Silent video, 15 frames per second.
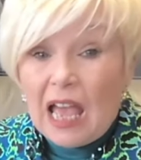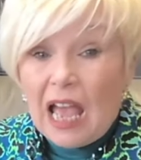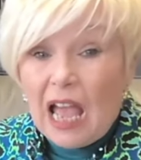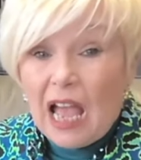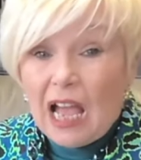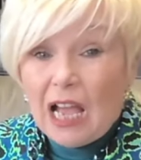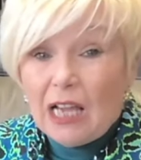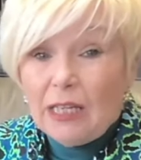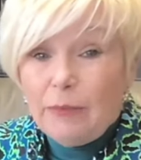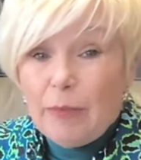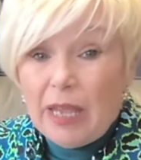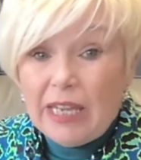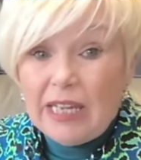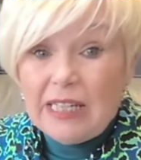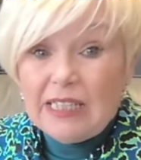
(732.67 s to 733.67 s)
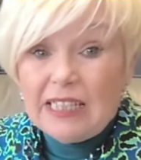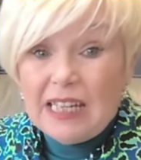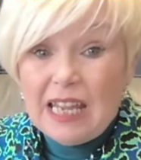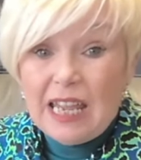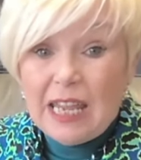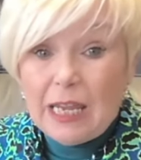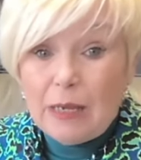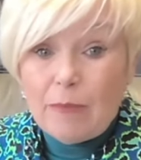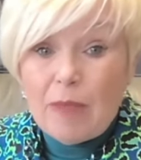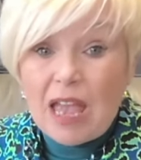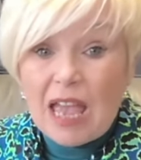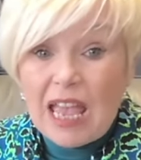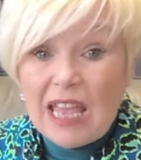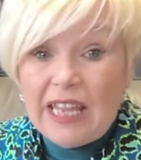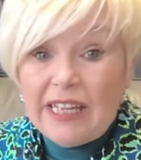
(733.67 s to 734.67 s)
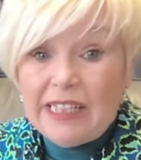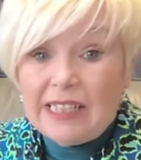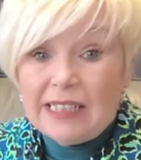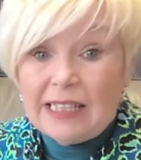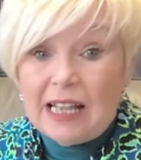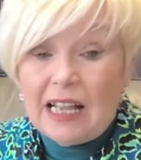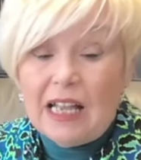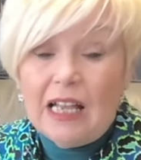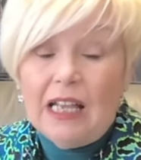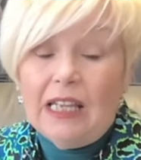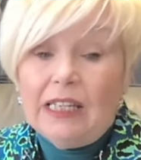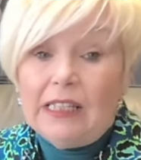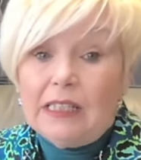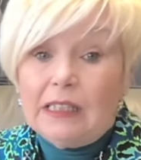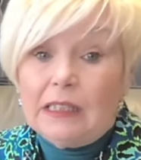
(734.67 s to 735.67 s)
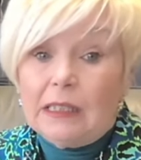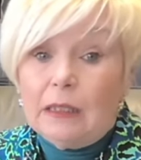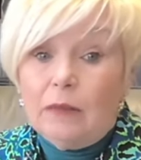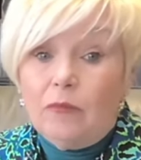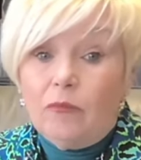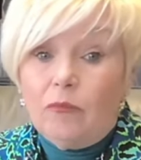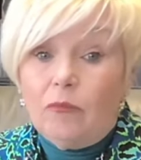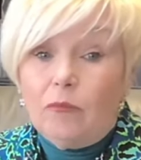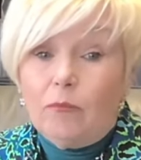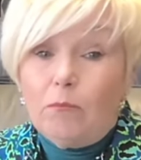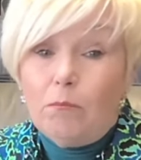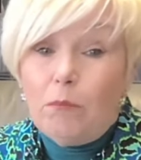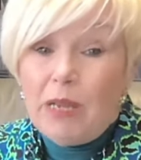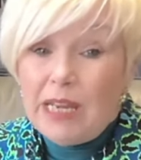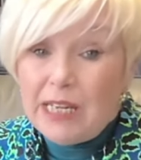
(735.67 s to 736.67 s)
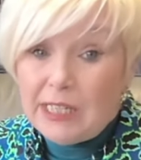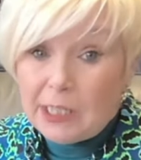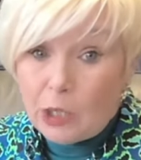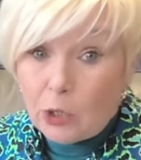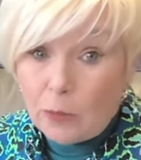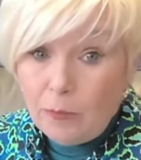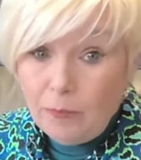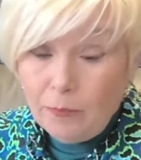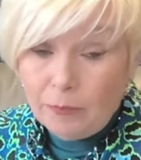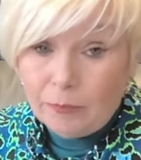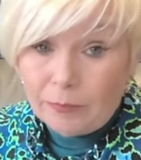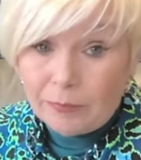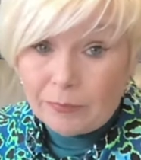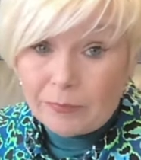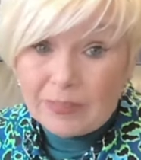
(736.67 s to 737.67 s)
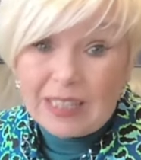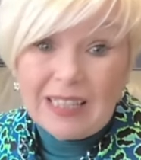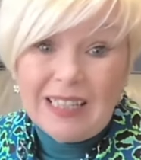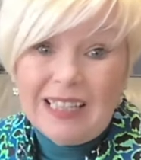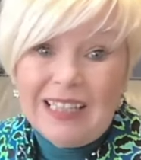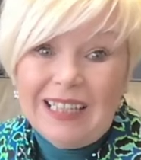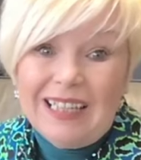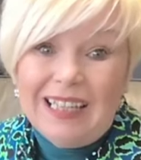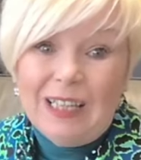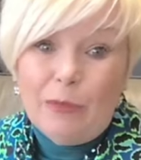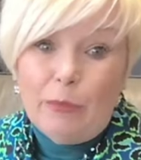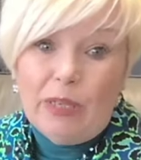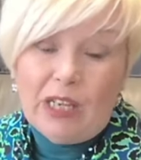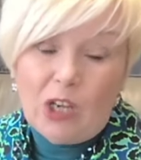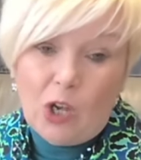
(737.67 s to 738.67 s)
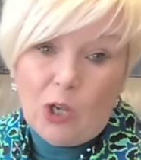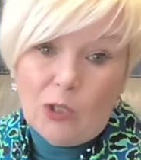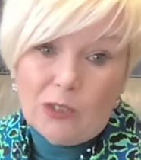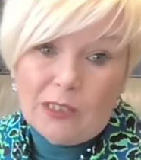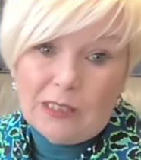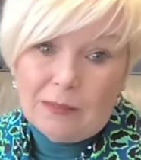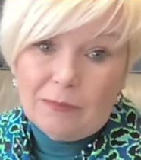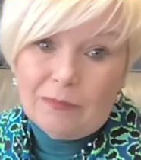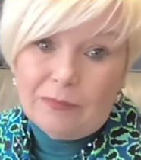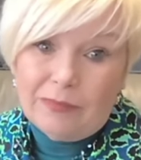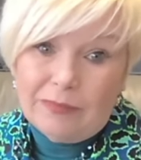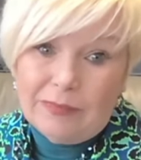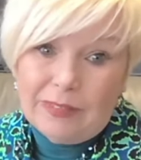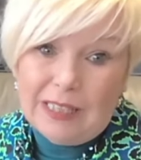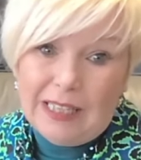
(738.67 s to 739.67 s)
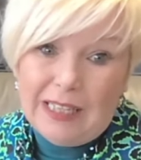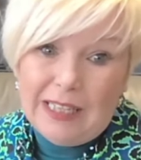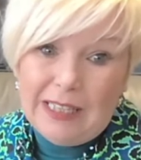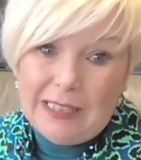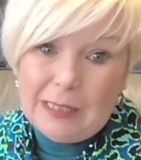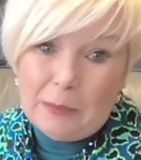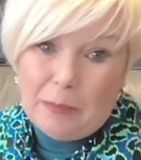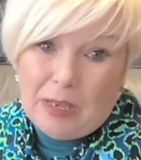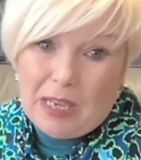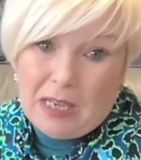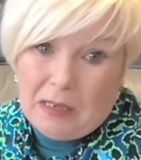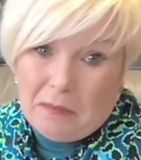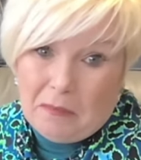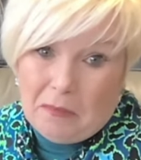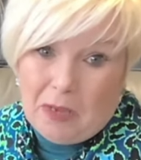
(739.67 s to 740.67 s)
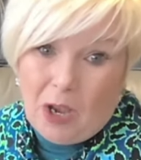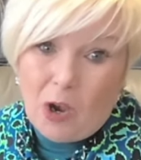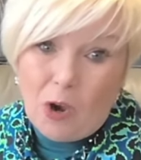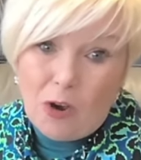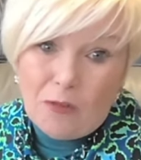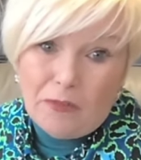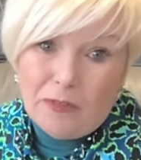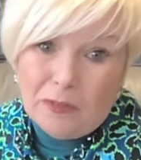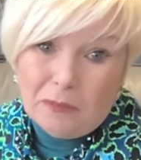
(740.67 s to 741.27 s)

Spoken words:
I made him a size medium because he's a bit of